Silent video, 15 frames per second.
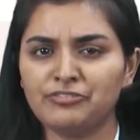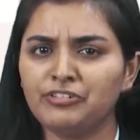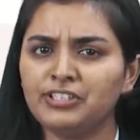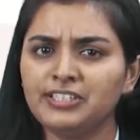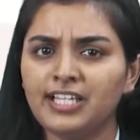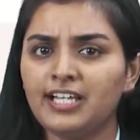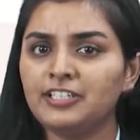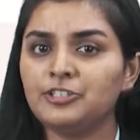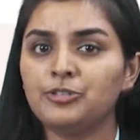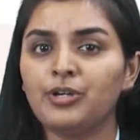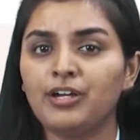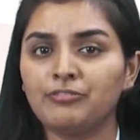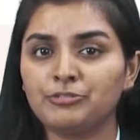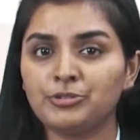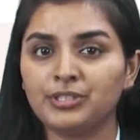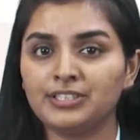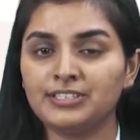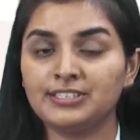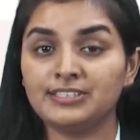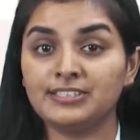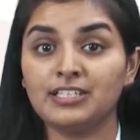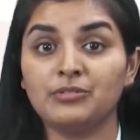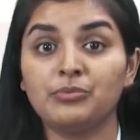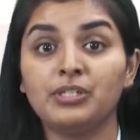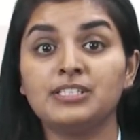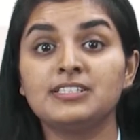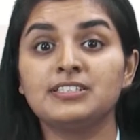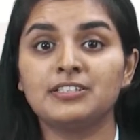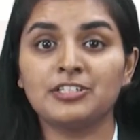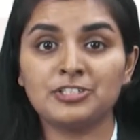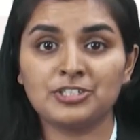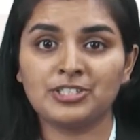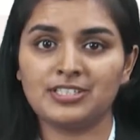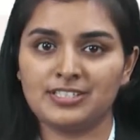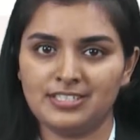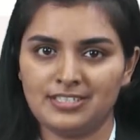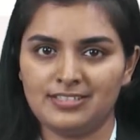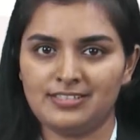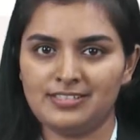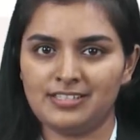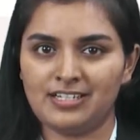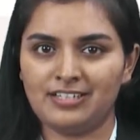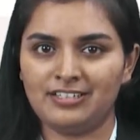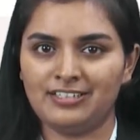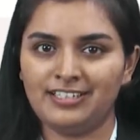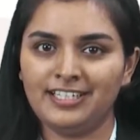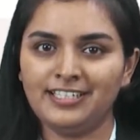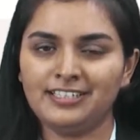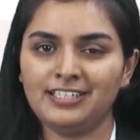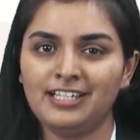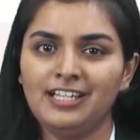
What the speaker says: For that you have to understand what search engines are, right?